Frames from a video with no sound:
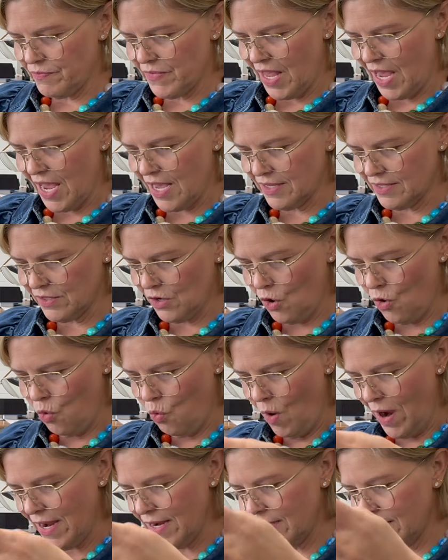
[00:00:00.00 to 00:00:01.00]
has
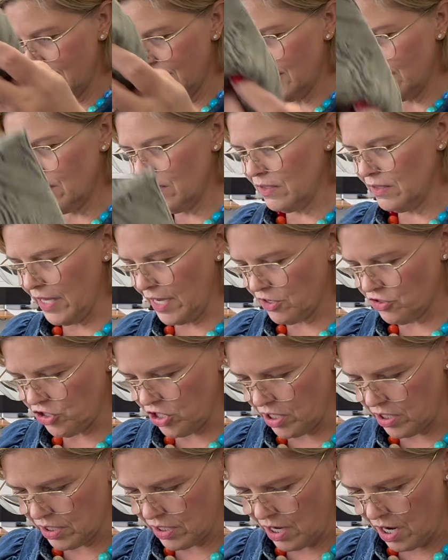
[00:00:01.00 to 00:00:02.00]
quite the
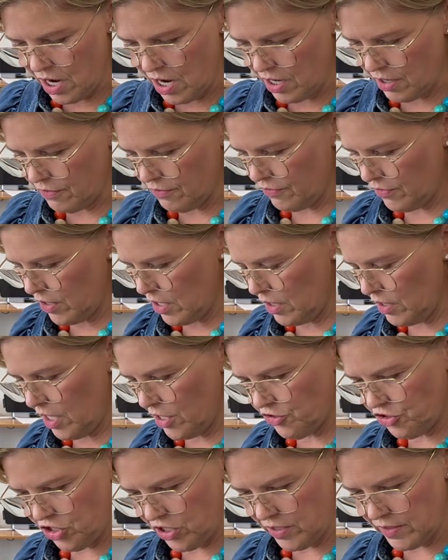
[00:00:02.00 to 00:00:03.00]
collection of
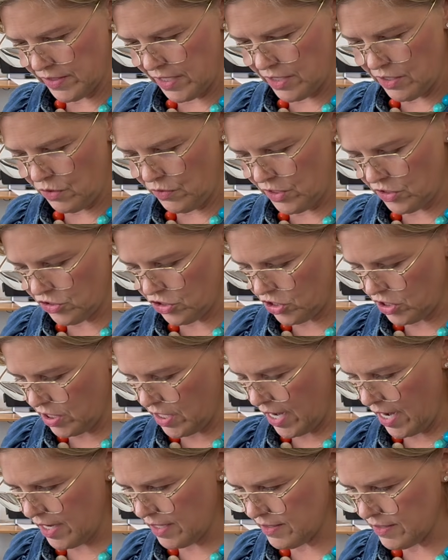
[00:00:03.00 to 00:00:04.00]
clutches. I know that
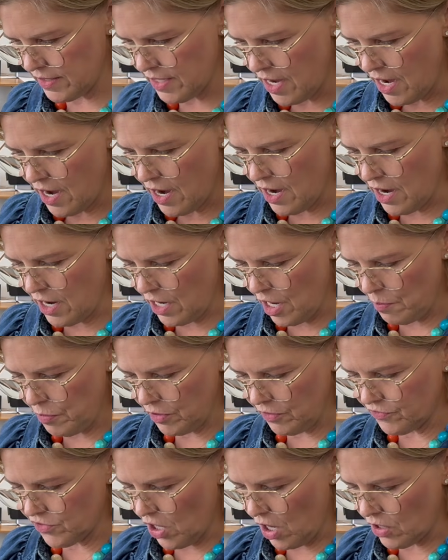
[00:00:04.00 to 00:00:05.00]
she has a couple
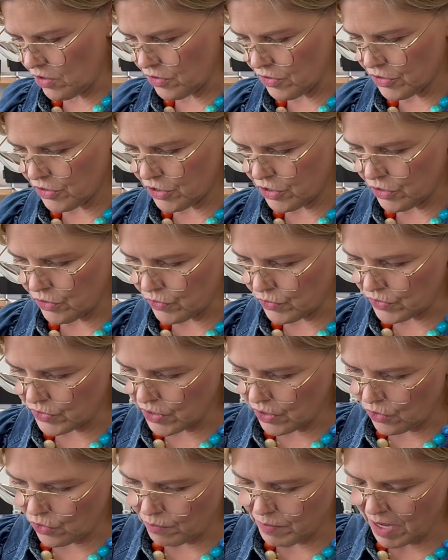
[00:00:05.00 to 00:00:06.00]
of daughters too,
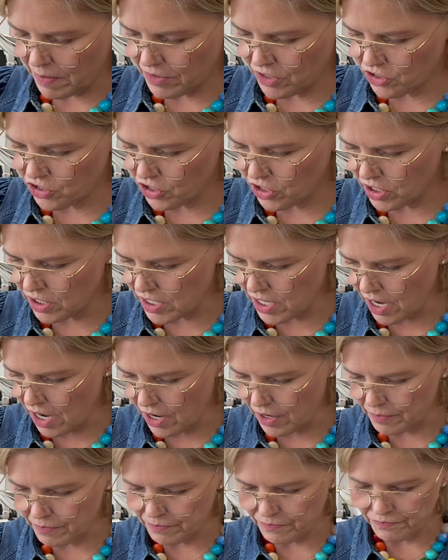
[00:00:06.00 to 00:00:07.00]
so maybe she
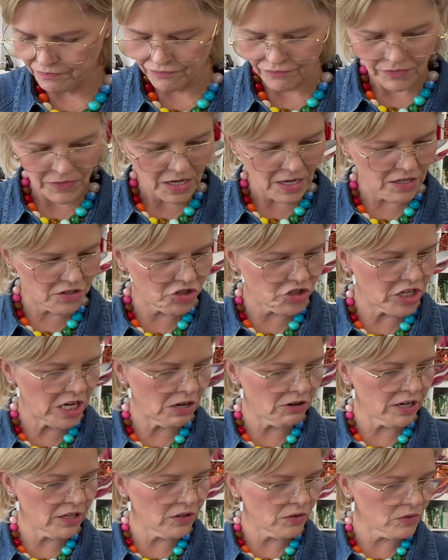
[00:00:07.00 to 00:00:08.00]
is
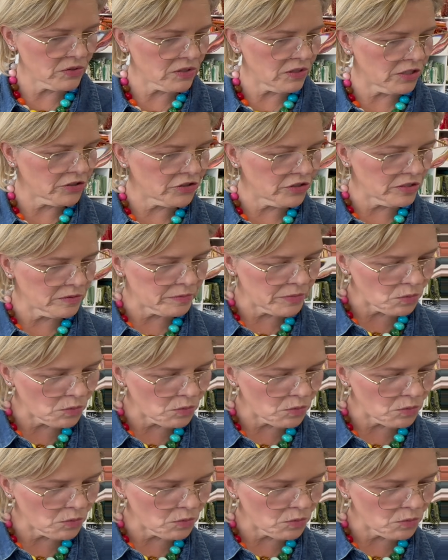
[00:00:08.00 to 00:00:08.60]
sharing those clutches.